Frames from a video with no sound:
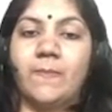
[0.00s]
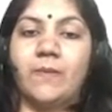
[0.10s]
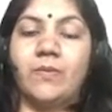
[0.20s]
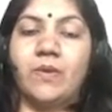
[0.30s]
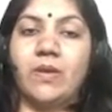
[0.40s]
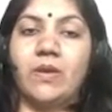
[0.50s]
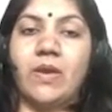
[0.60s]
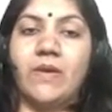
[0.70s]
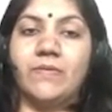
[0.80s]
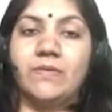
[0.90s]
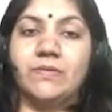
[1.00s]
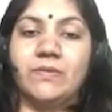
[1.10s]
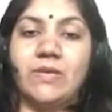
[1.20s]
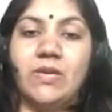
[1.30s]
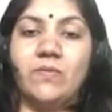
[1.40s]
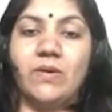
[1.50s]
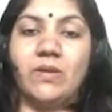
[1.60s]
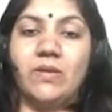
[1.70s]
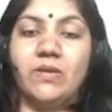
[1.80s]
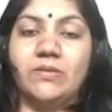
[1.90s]
Okay. And this E1
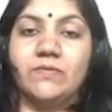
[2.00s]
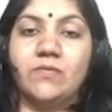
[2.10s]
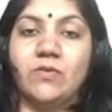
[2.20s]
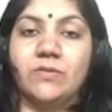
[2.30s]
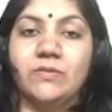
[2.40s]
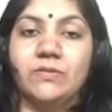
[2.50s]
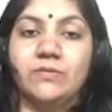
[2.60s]
is false.